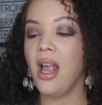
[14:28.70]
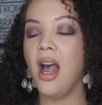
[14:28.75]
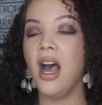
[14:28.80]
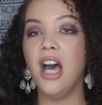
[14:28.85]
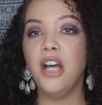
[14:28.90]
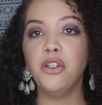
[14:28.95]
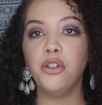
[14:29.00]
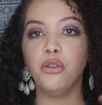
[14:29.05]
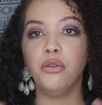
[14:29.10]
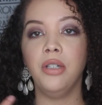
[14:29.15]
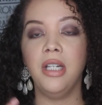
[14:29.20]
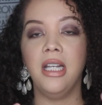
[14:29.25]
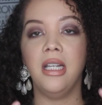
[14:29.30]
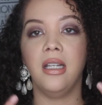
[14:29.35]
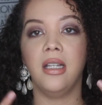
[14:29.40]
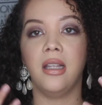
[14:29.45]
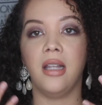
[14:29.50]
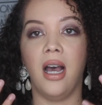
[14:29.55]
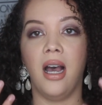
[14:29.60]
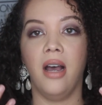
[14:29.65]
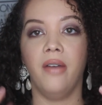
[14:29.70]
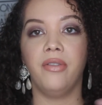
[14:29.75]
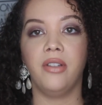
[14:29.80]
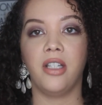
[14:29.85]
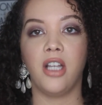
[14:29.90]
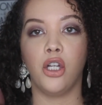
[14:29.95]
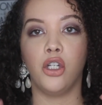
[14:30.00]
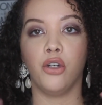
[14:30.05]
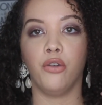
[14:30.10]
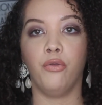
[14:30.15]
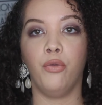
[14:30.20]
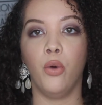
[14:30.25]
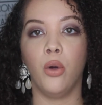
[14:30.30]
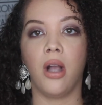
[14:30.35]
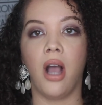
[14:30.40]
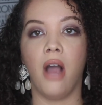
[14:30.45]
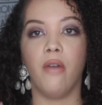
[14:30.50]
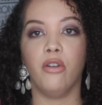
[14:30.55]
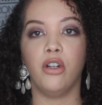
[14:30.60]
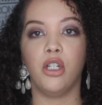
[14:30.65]
underneath of such a full
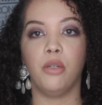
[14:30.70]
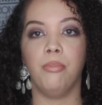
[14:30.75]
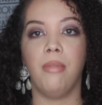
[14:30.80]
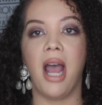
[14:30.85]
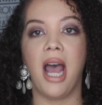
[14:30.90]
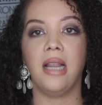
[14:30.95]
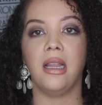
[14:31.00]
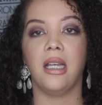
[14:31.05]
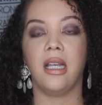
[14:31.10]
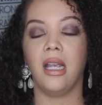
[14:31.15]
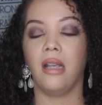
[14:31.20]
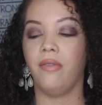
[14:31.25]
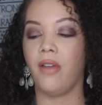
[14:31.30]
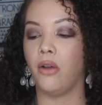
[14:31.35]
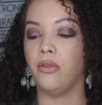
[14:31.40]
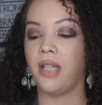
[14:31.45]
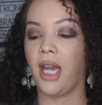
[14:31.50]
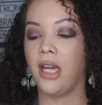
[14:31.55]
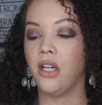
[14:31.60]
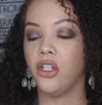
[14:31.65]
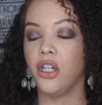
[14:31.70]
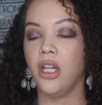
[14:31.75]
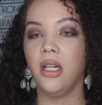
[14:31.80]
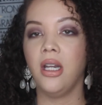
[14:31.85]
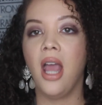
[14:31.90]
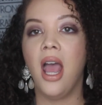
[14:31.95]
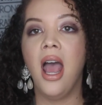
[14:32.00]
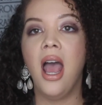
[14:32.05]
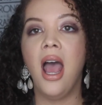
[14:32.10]
coverage matte looking foundation.